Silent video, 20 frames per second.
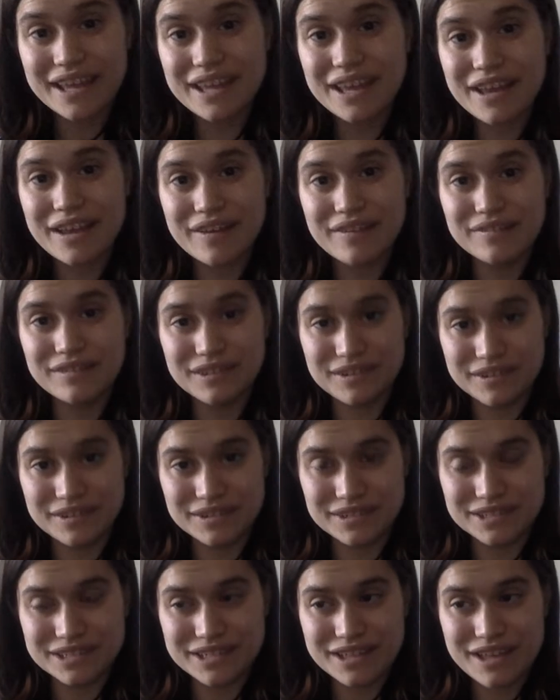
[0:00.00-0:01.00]
have
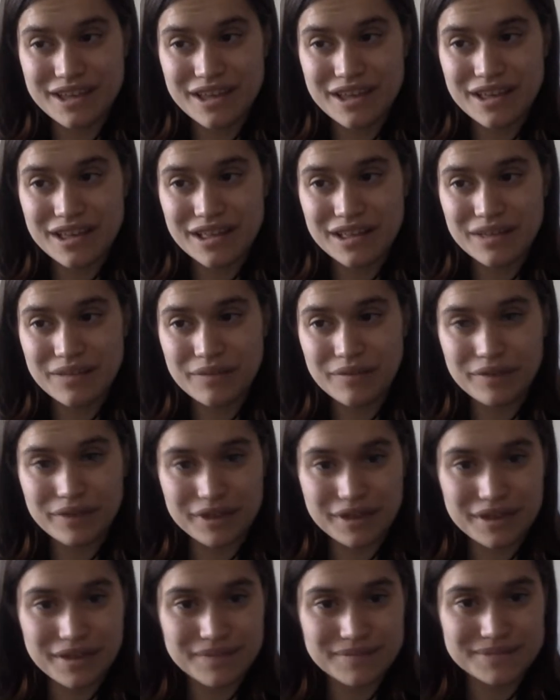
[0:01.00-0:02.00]
learned when it
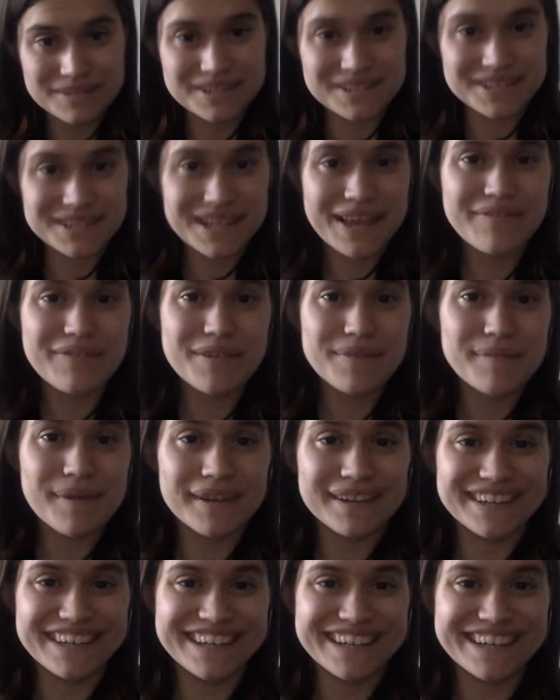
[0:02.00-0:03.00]
comes to saving
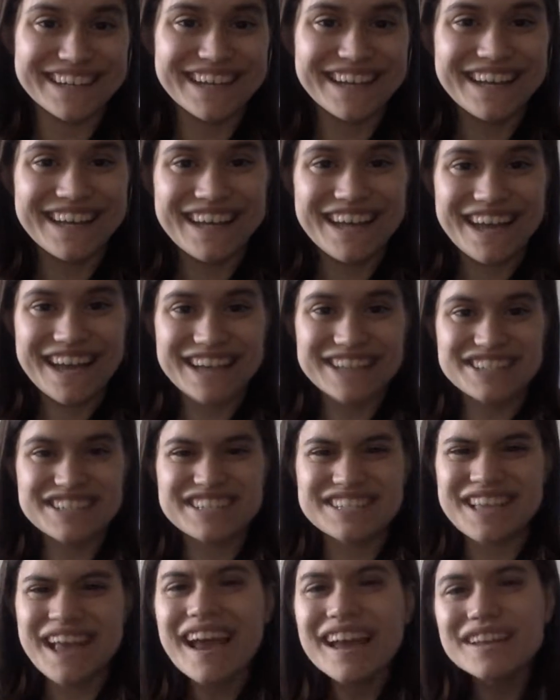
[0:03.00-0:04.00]
money and
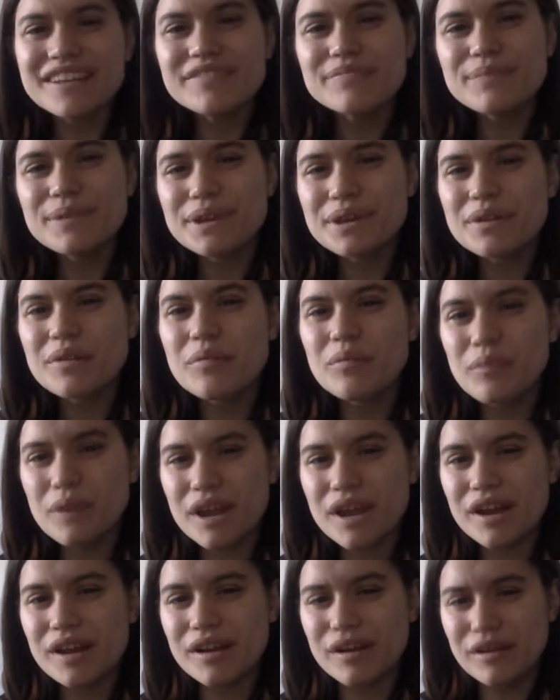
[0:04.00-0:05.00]
just kind of being
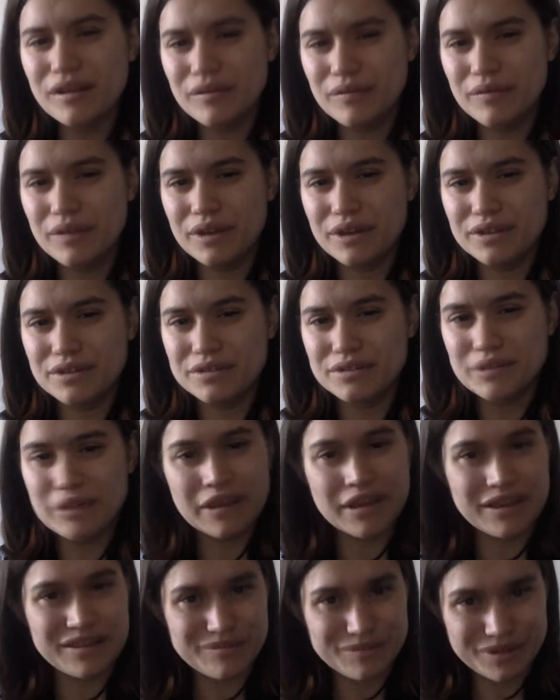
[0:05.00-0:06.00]
aware of what you're
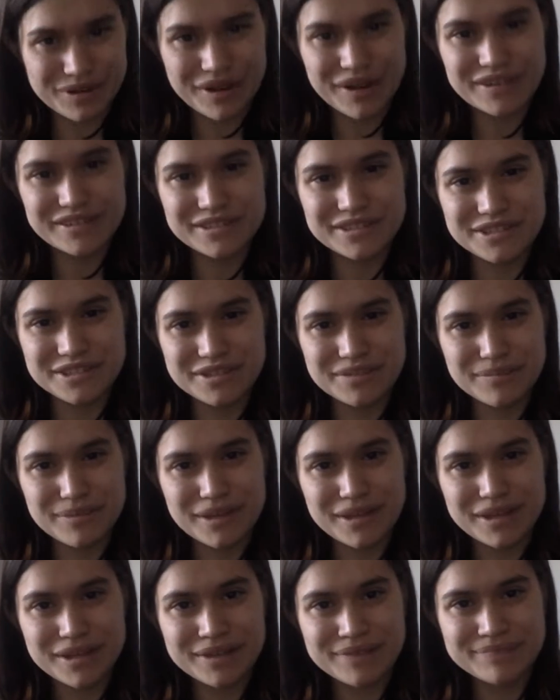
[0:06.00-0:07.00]
doing in regards to your
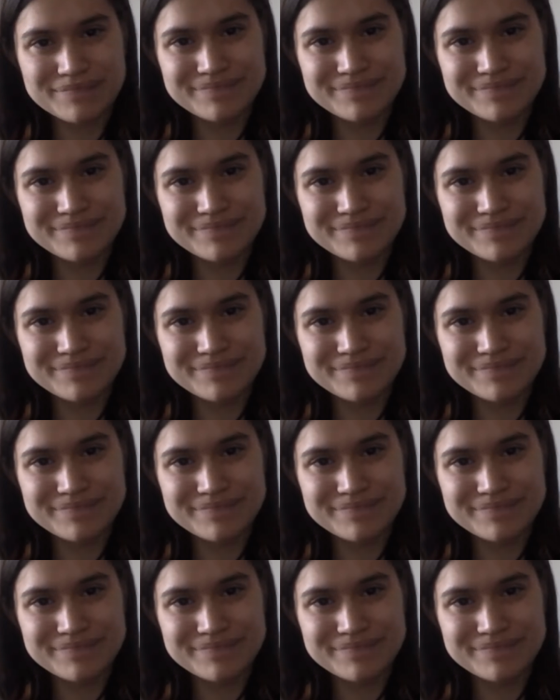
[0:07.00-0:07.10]
money.